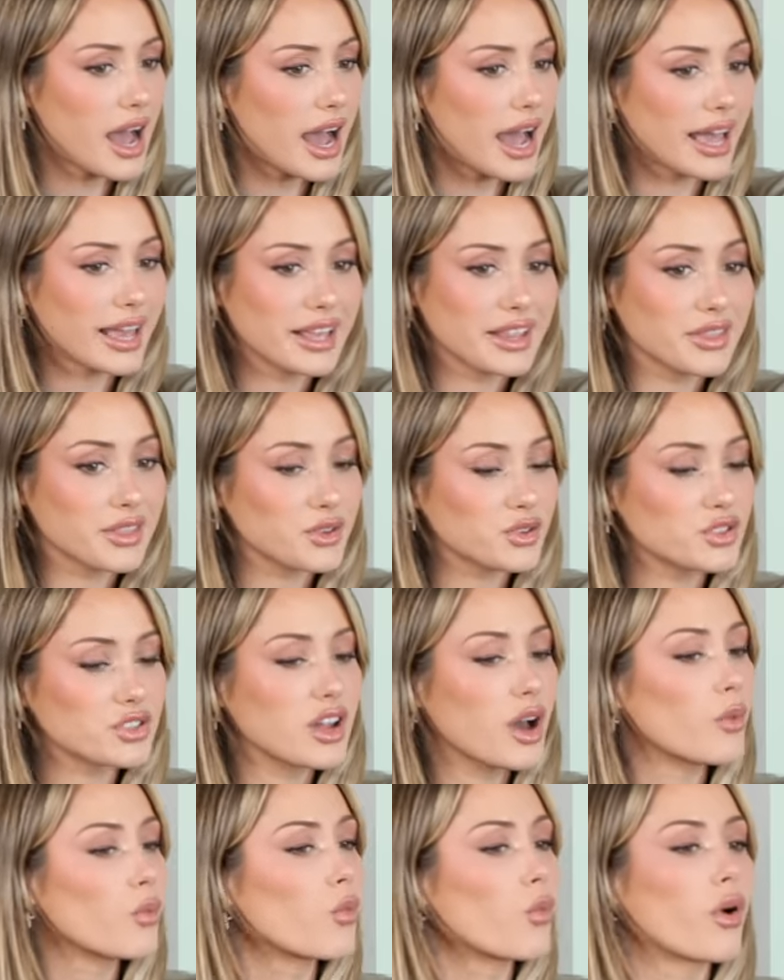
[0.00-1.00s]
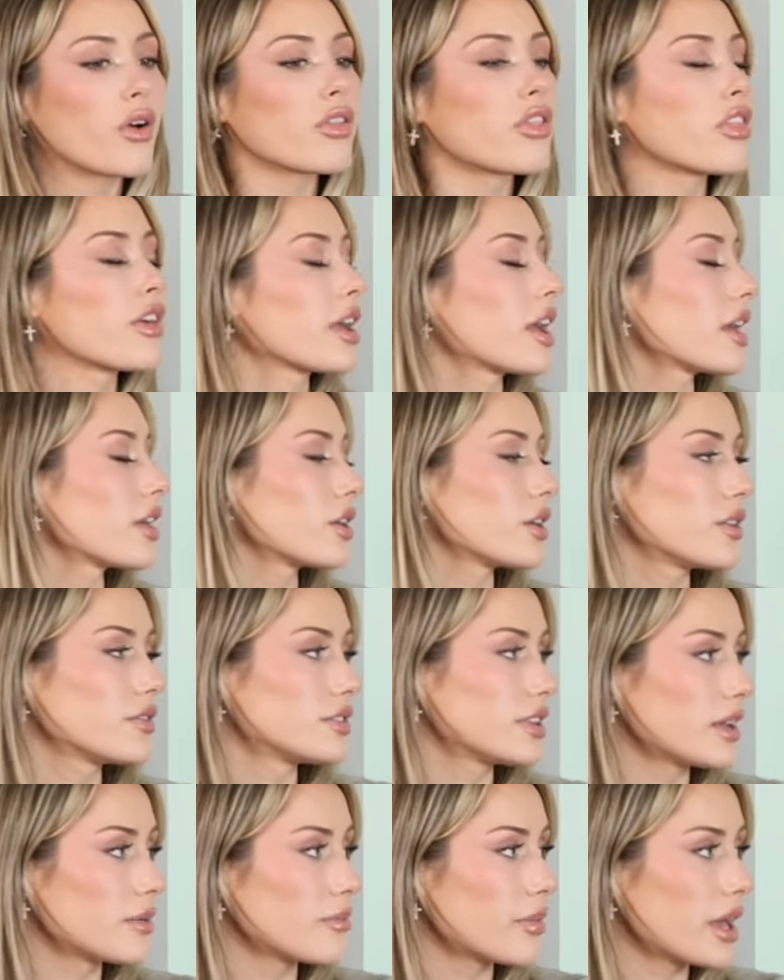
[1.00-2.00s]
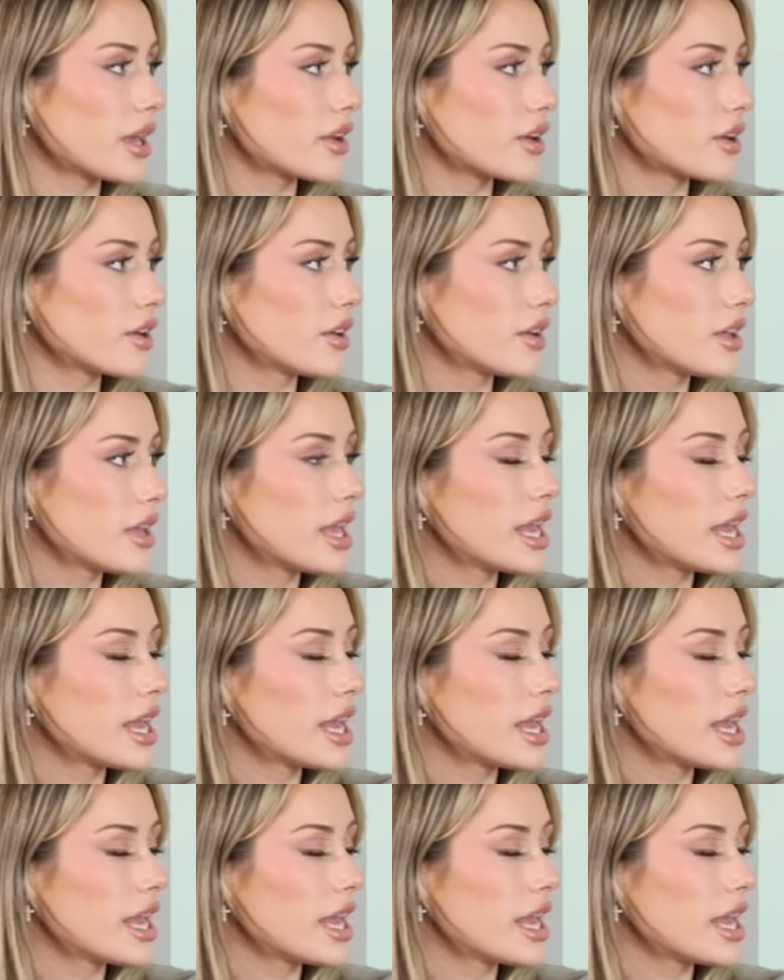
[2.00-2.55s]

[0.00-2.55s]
I there's not one thing I could have done better